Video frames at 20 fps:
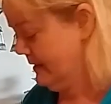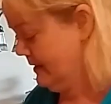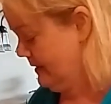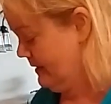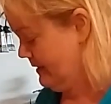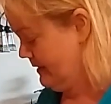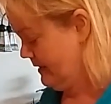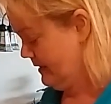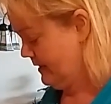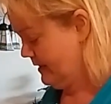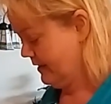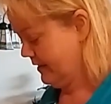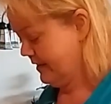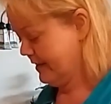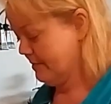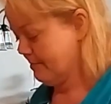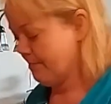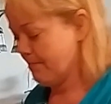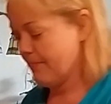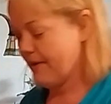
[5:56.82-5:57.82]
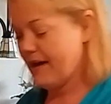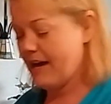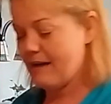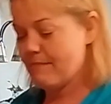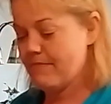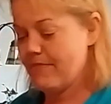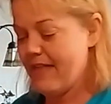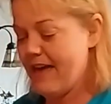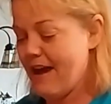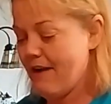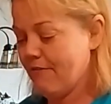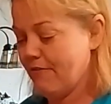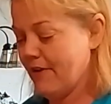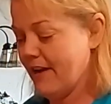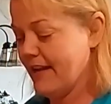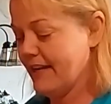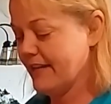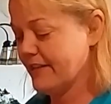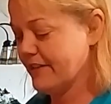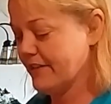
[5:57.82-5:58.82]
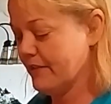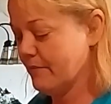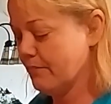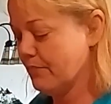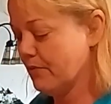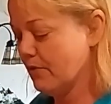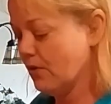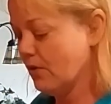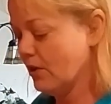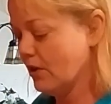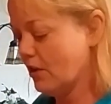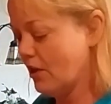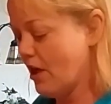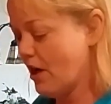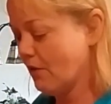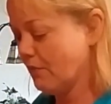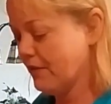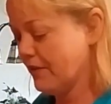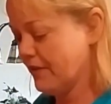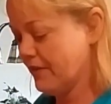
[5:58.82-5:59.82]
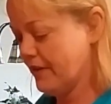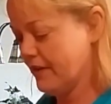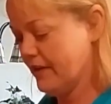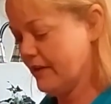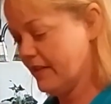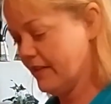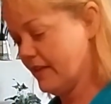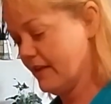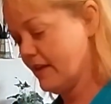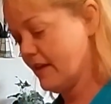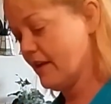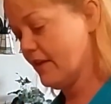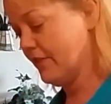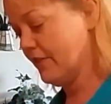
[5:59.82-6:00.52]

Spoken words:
pop that right into the bowl along with the